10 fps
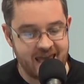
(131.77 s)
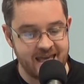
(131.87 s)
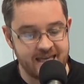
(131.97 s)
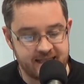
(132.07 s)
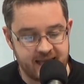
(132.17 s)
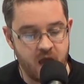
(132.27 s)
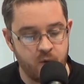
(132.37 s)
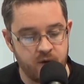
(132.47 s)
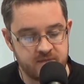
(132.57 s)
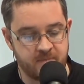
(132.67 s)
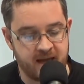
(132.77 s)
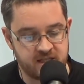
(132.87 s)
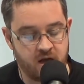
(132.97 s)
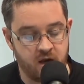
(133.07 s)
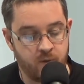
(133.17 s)
Is how is Max
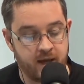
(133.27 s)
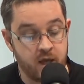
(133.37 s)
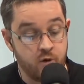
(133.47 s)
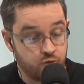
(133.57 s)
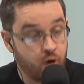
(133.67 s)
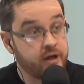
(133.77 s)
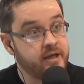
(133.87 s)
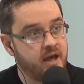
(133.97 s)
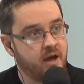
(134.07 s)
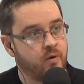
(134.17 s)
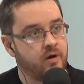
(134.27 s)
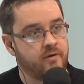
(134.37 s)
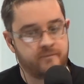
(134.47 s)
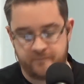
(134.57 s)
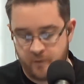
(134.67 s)
Holloway right now? We're
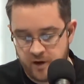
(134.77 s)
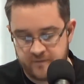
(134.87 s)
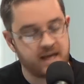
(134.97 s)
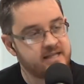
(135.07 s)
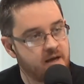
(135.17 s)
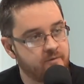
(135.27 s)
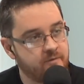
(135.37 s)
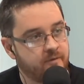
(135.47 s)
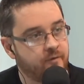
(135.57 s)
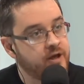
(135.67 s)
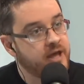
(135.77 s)
like 5 days out from the fight.